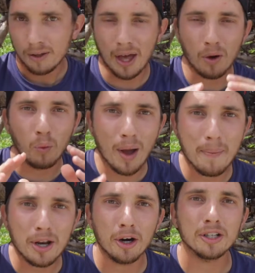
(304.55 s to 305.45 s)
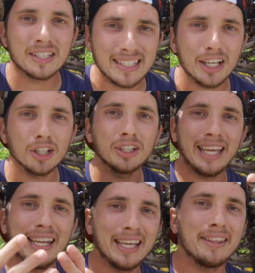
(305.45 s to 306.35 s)
that women are still
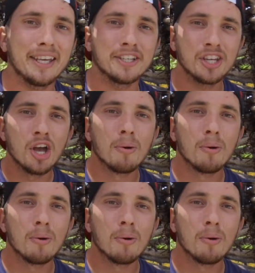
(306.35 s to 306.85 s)
getting these